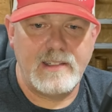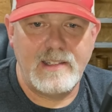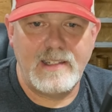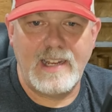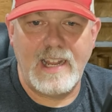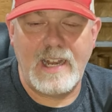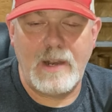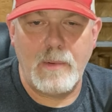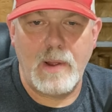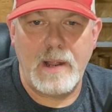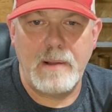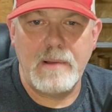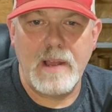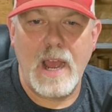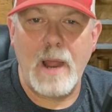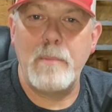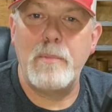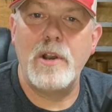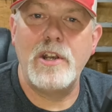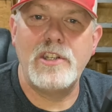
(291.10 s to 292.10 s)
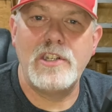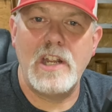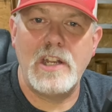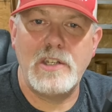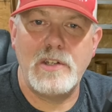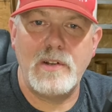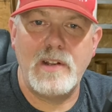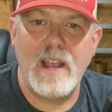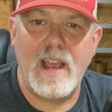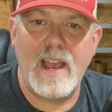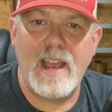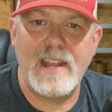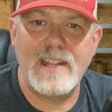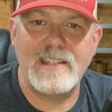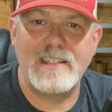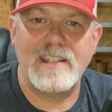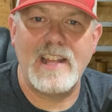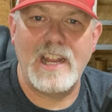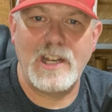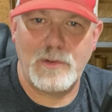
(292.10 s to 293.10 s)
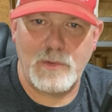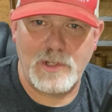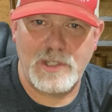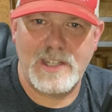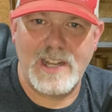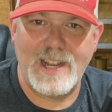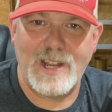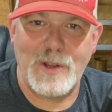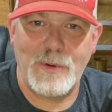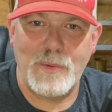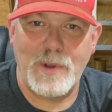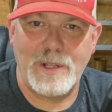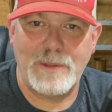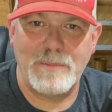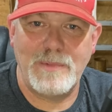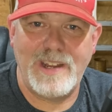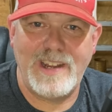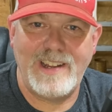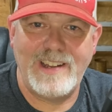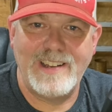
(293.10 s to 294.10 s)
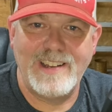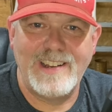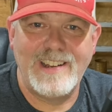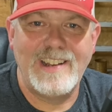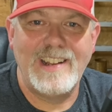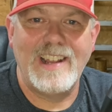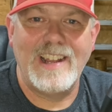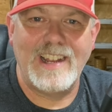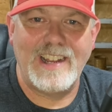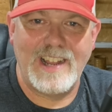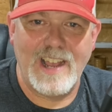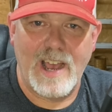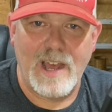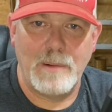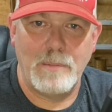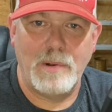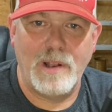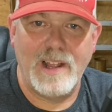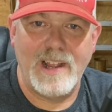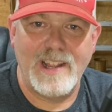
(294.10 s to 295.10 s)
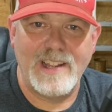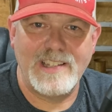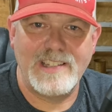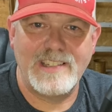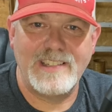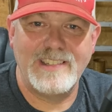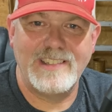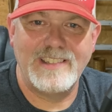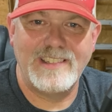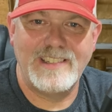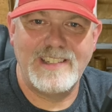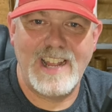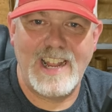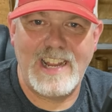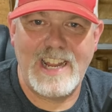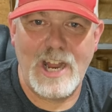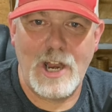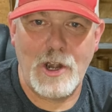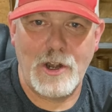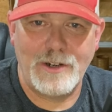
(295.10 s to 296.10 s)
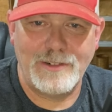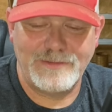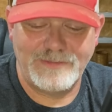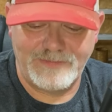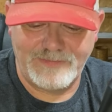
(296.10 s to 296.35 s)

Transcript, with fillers: anyway, I appreciate you guys. Thanks for sticking with me and God bless. Take care.